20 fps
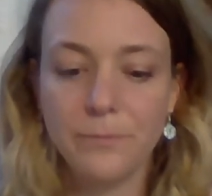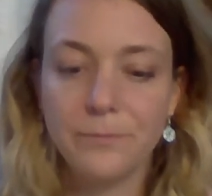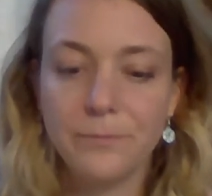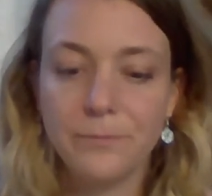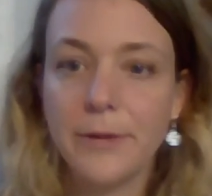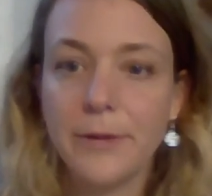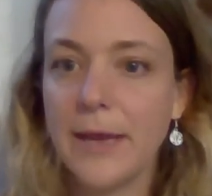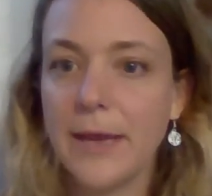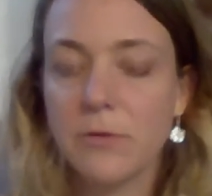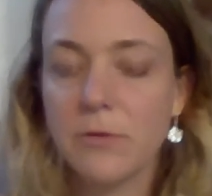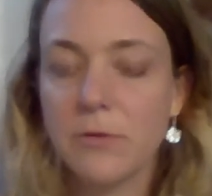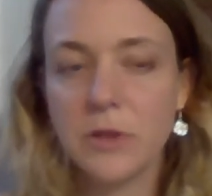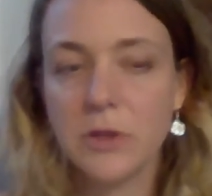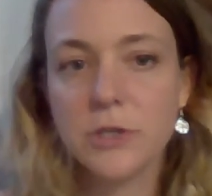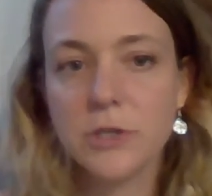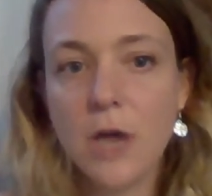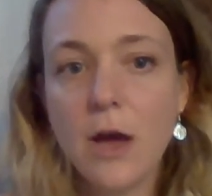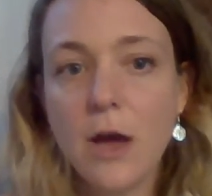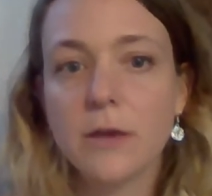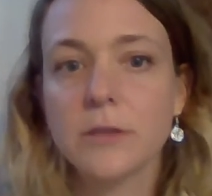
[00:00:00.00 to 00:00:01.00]
playing with
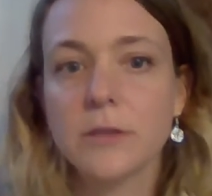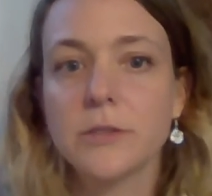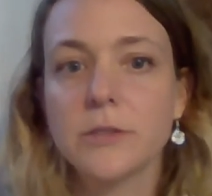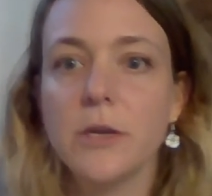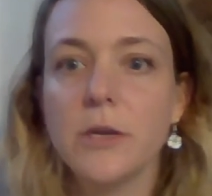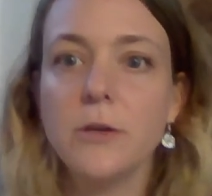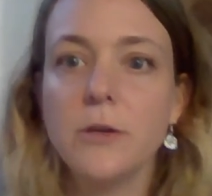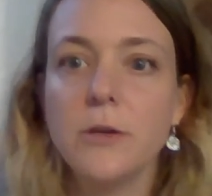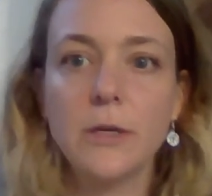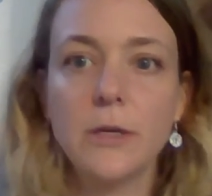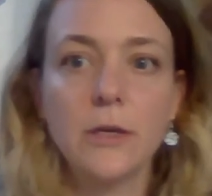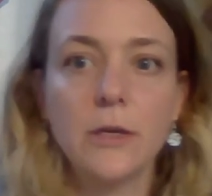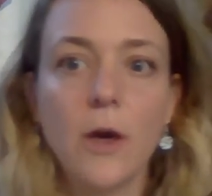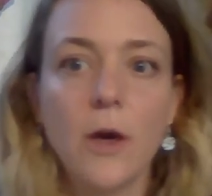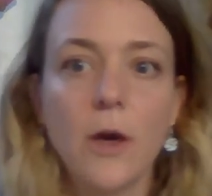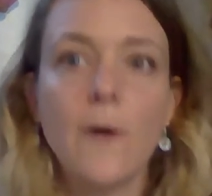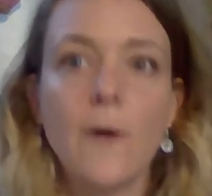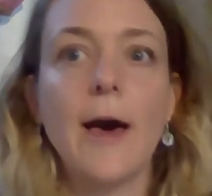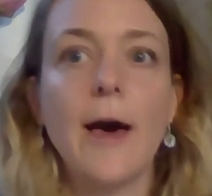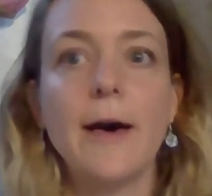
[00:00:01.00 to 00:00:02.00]
chalk? So you can go
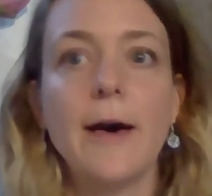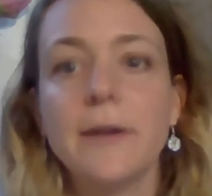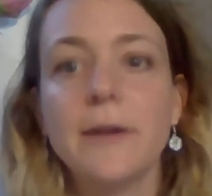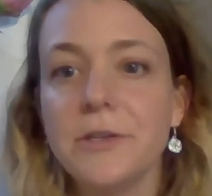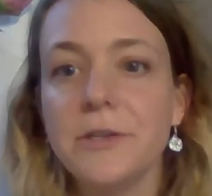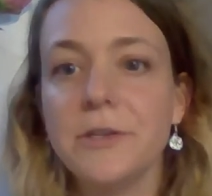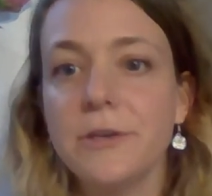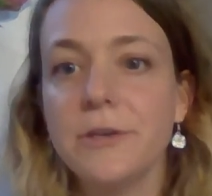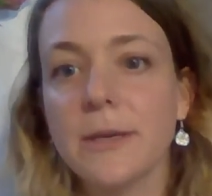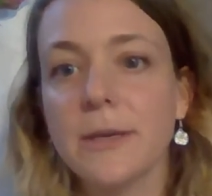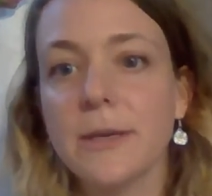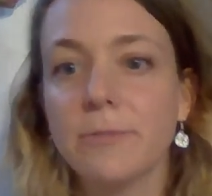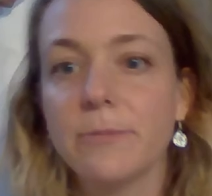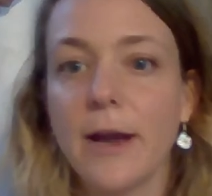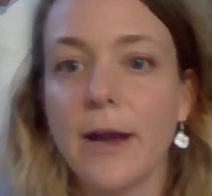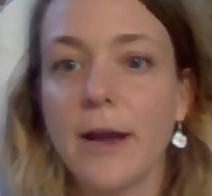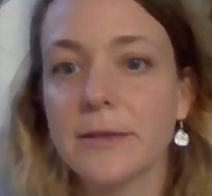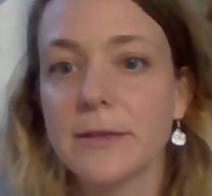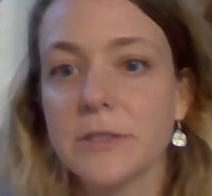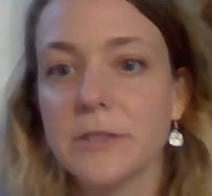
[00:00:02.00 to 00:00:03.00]
out and you can
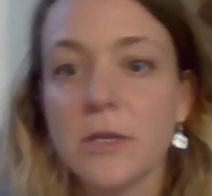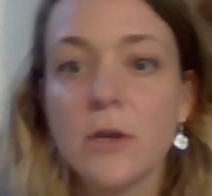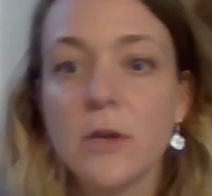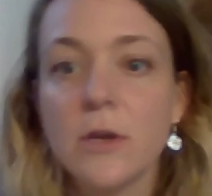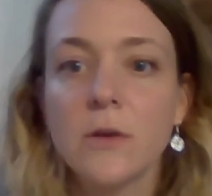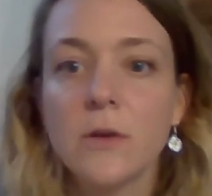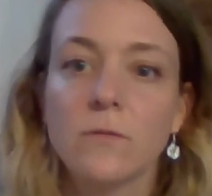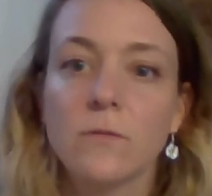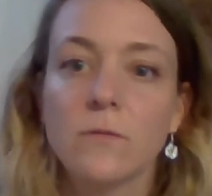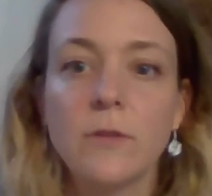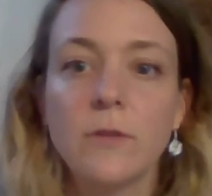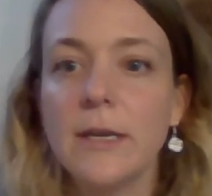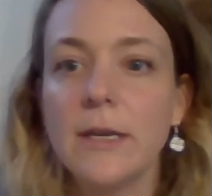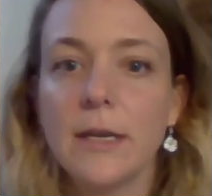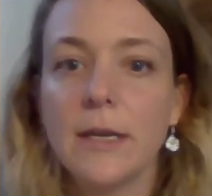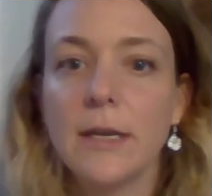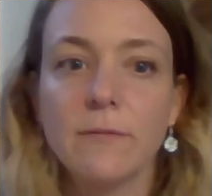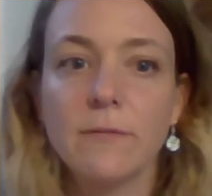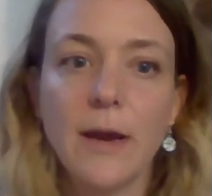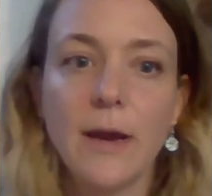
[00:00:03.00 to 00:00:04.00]
practice
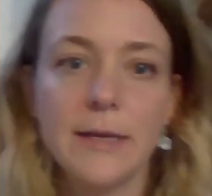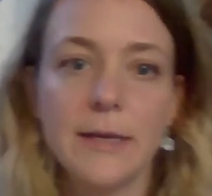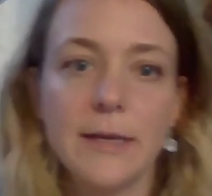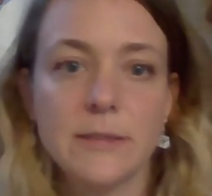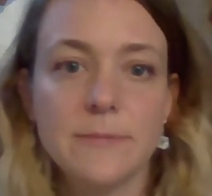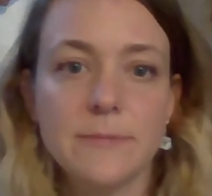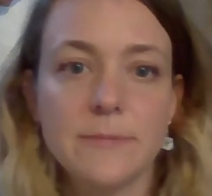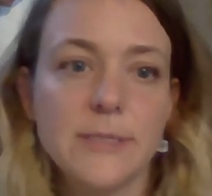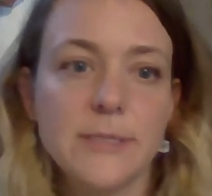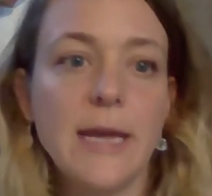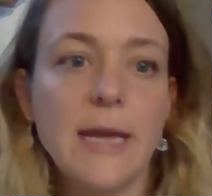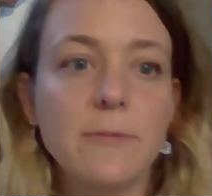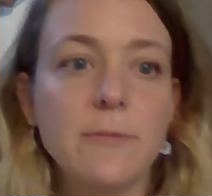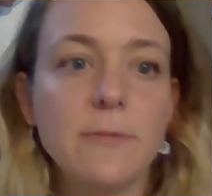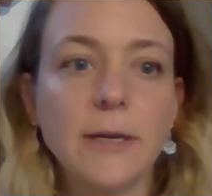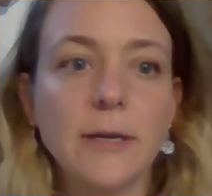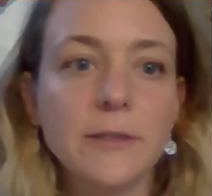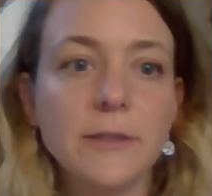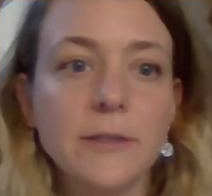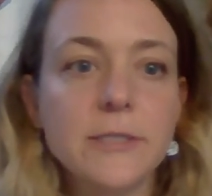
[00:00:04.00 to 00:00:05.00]
reading and writing some sight
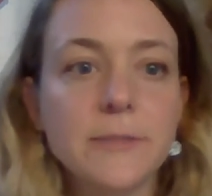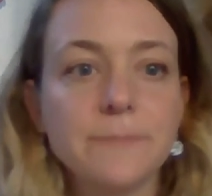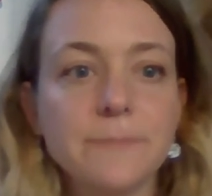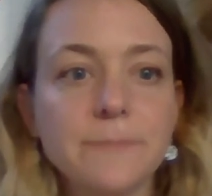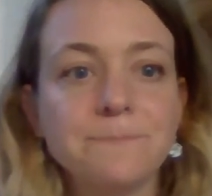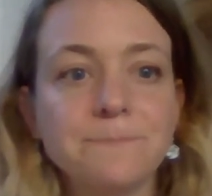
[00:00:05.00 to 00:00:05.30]
words.